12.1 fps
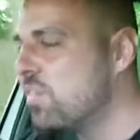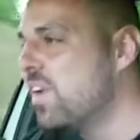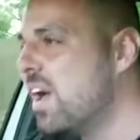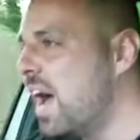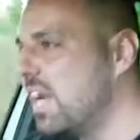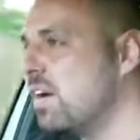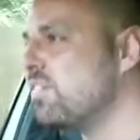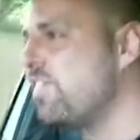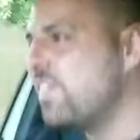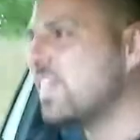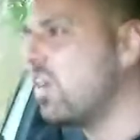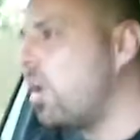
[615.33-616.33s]
And the other
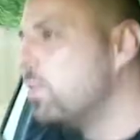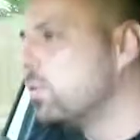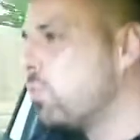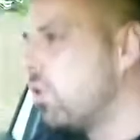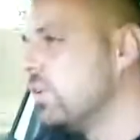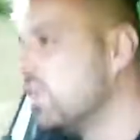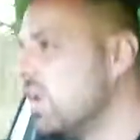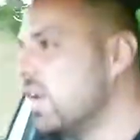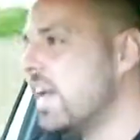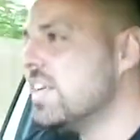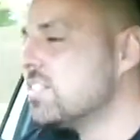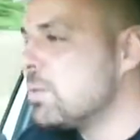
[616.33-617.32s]
thing that I would
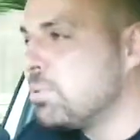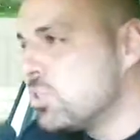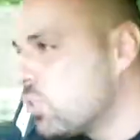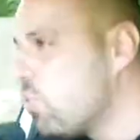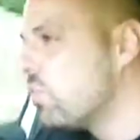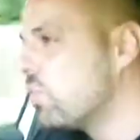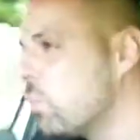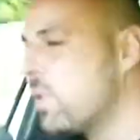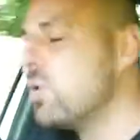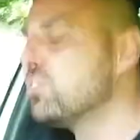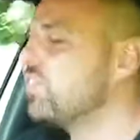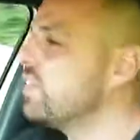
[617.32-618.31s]
want is the Pretoria
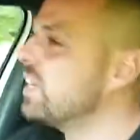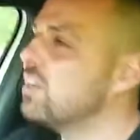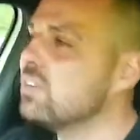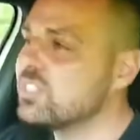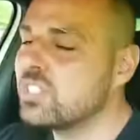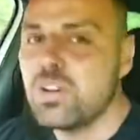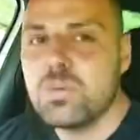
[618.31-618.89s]
wheels. I think they look so